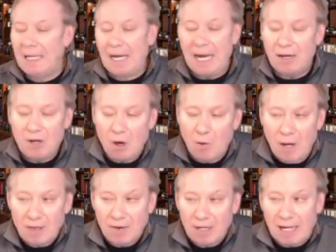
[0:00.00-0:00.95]
I don't know
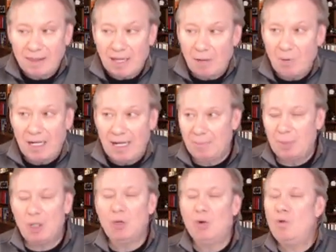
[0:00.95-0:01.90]
whether or not that would
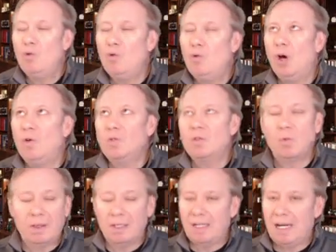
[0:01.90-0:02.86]
happen. Who knows
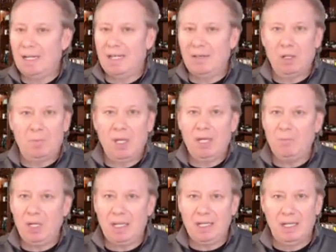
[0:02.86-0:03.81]
what the dynamic may
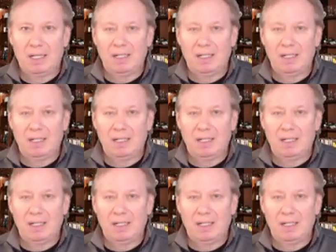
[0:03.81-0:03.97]
be?